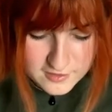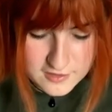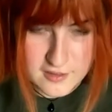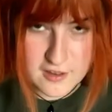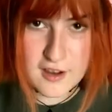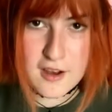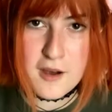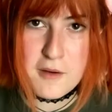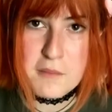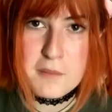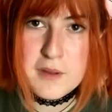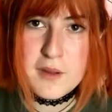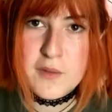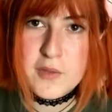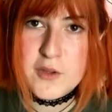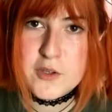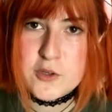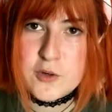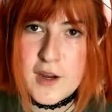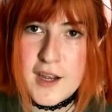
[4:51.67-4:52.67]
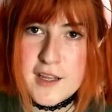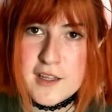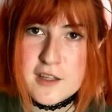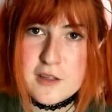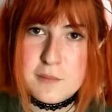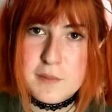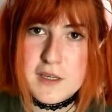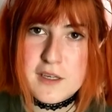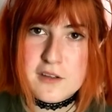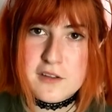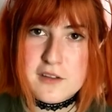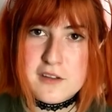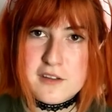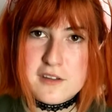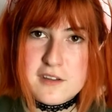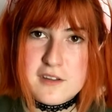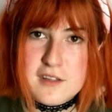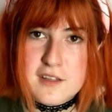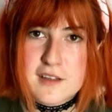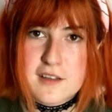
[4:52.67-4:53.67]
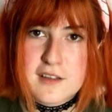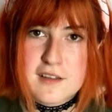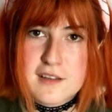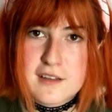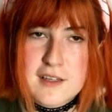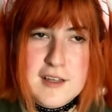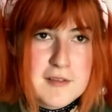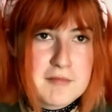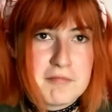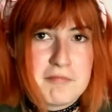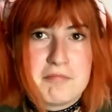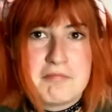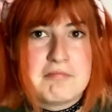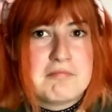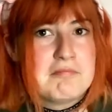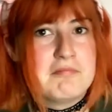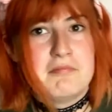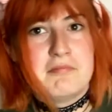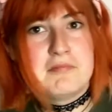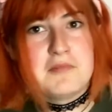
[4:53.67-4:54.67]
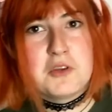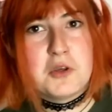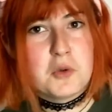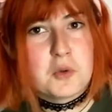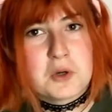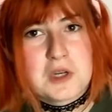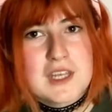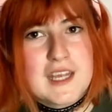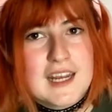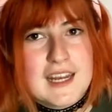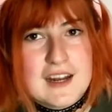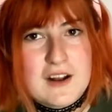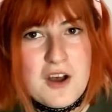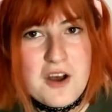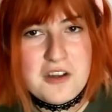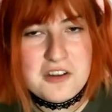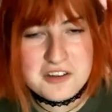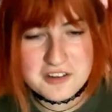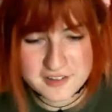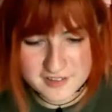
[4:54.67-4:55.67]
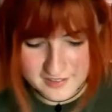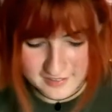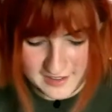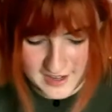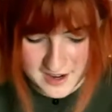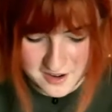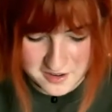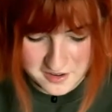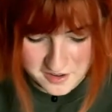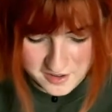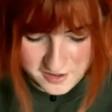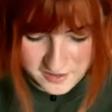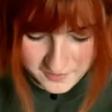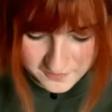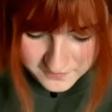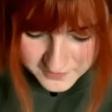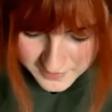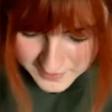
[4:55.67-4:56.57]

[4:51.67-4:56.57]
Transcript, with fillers: can't be on the dress because you wouldn't get it on. I don't know.